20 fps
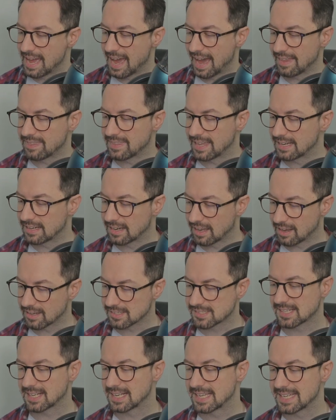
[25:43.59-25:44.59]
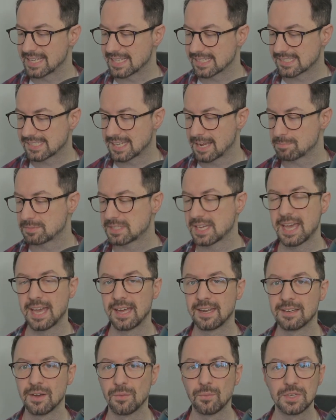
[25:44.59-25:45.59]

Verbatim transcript: And then lastly, step ten,